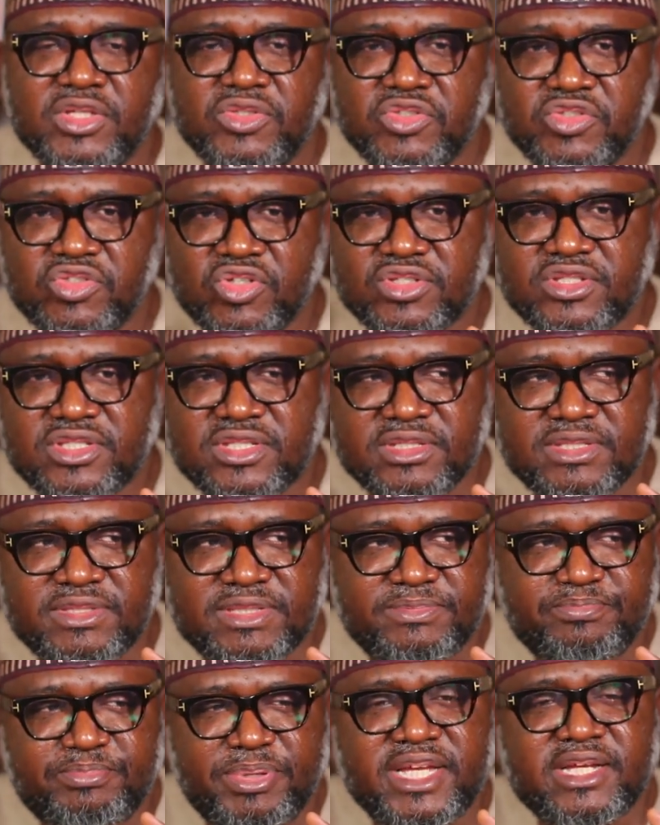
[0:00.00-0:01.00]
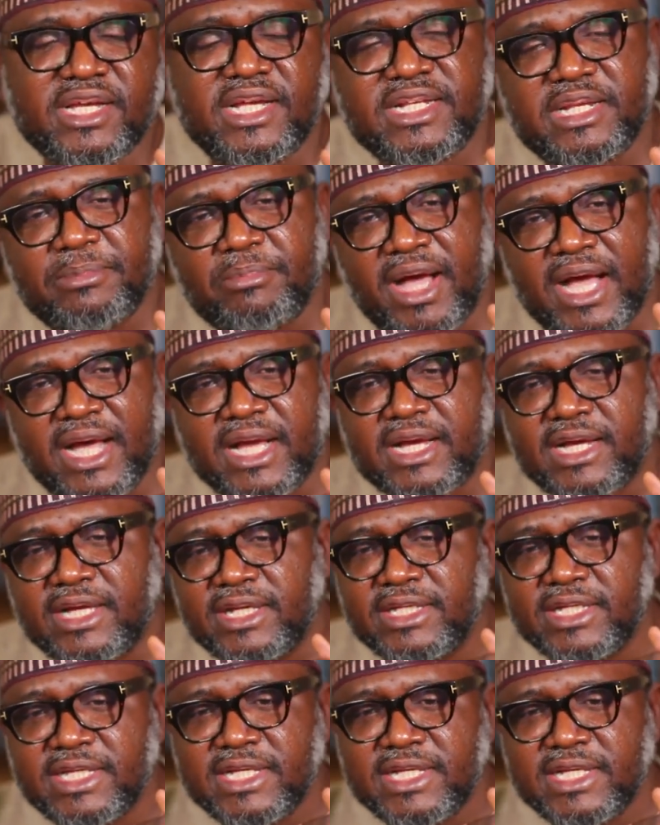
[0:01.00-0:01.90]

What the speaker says: You just pick the bank,